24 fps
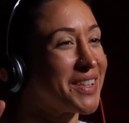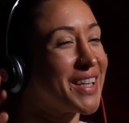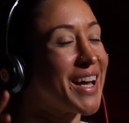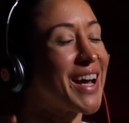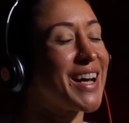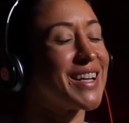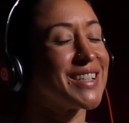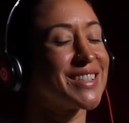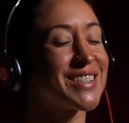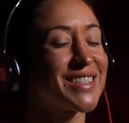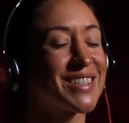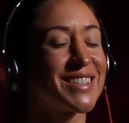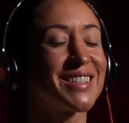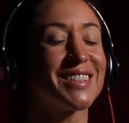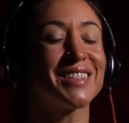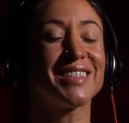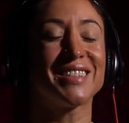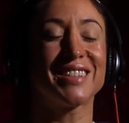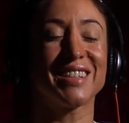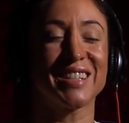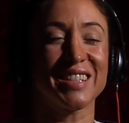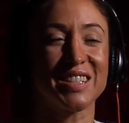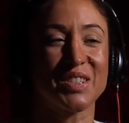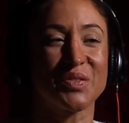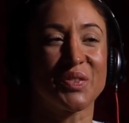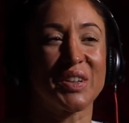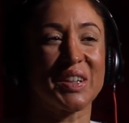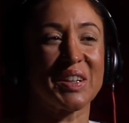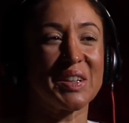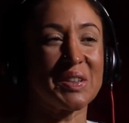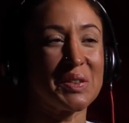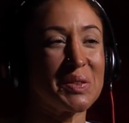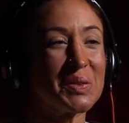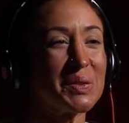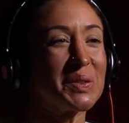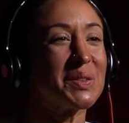you definitely should hang
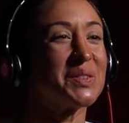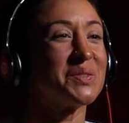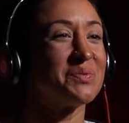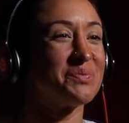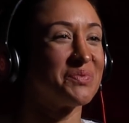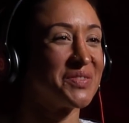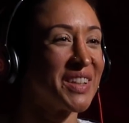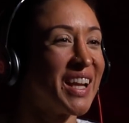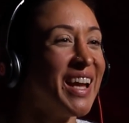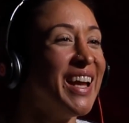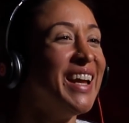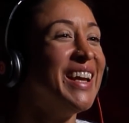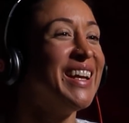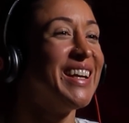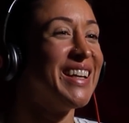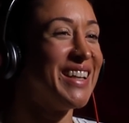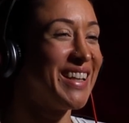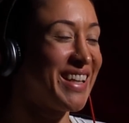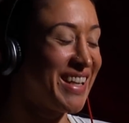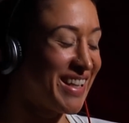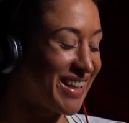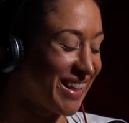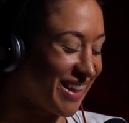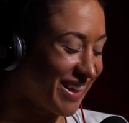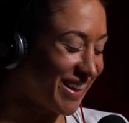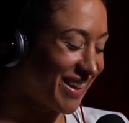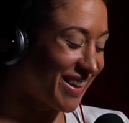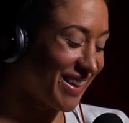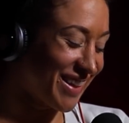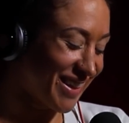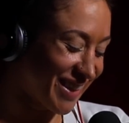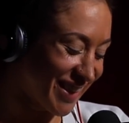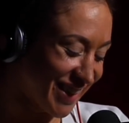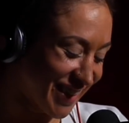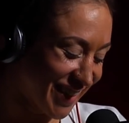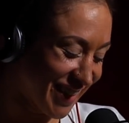your hat on that. That's a
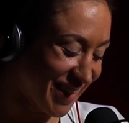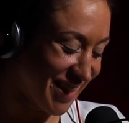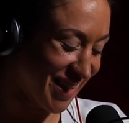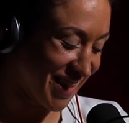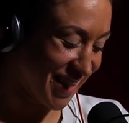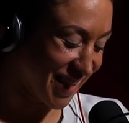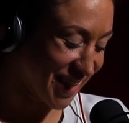big one.